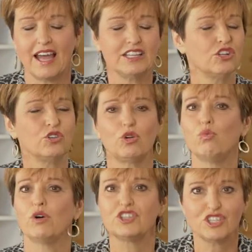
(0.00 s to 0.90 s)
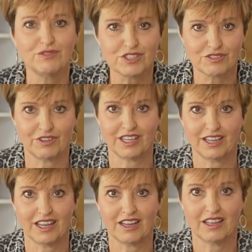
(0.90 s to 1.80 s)
I don't know what she was
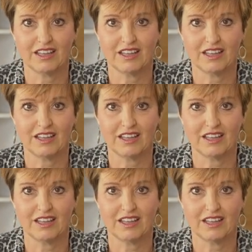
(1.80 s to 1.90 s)
thinking.